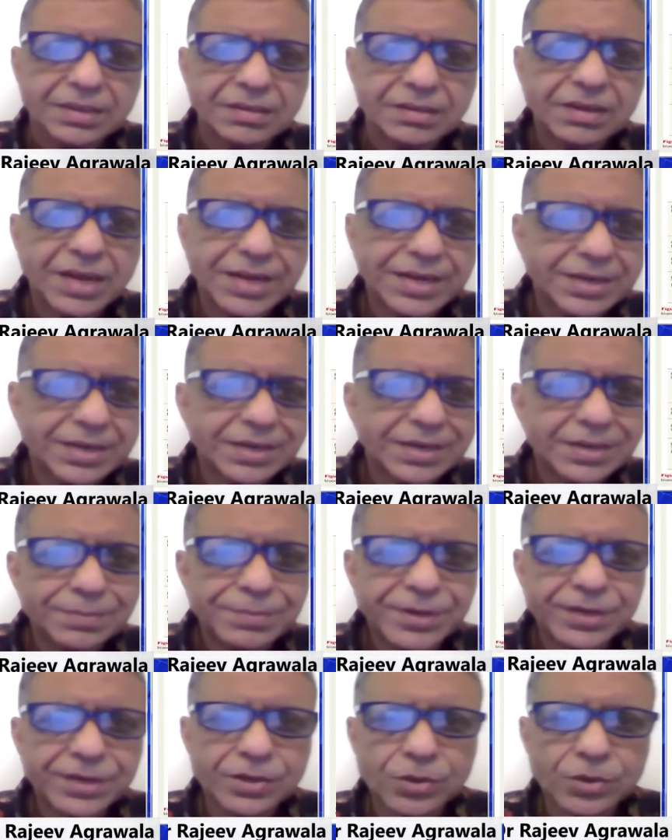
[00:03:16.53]
like
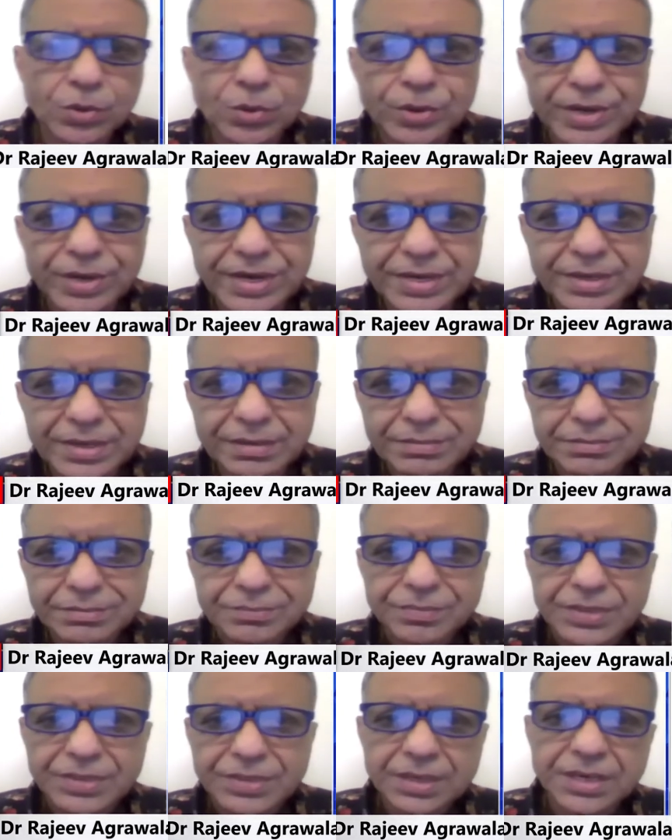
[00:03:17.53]
lipid lowering,
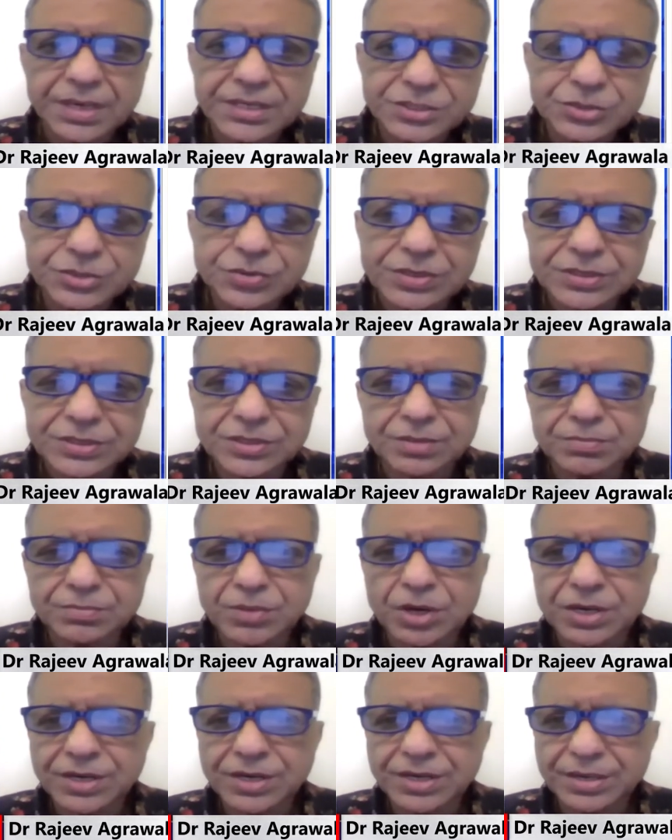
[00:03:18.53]
residual
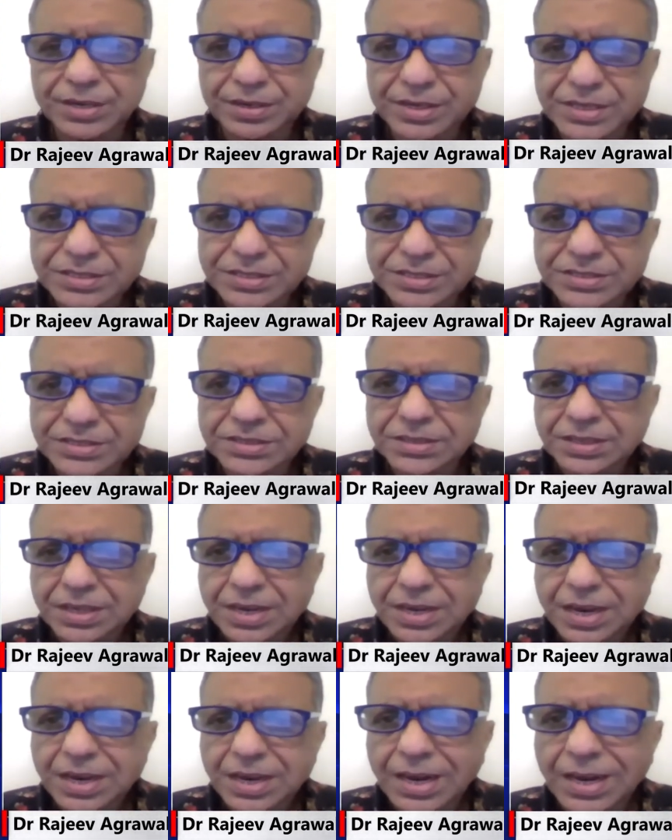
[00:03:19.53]
thrombotic risk,
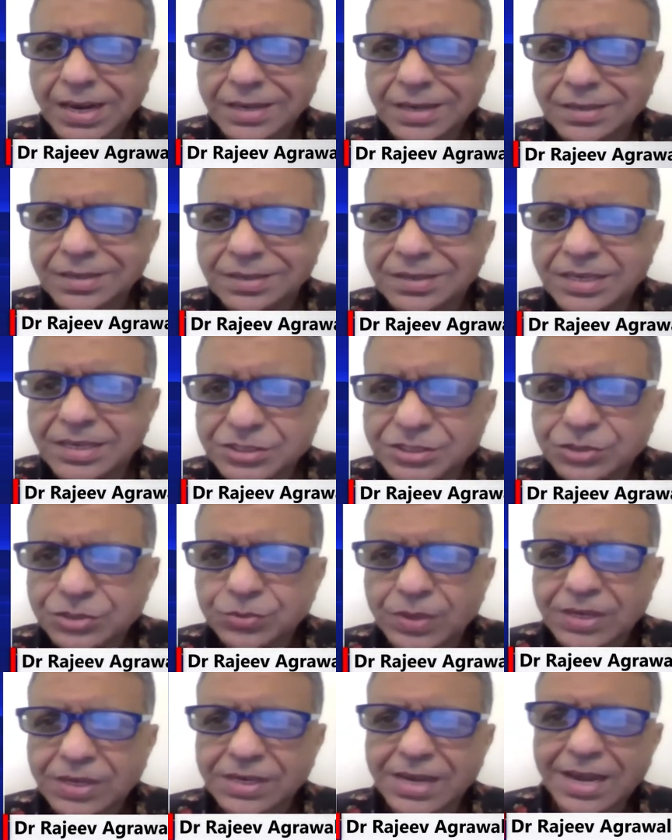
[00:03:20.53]
and
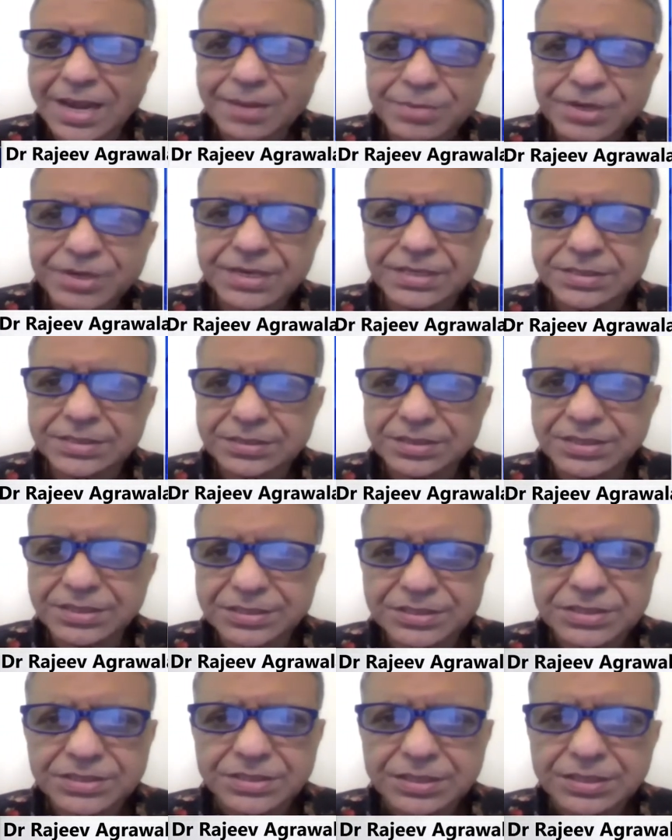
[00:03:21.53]
residual diabetes
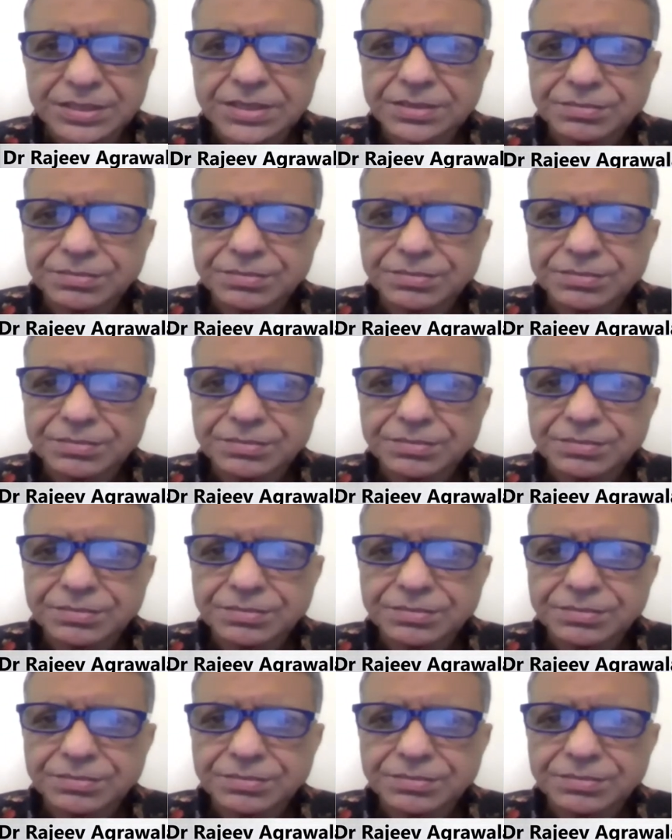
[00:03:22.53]
risk.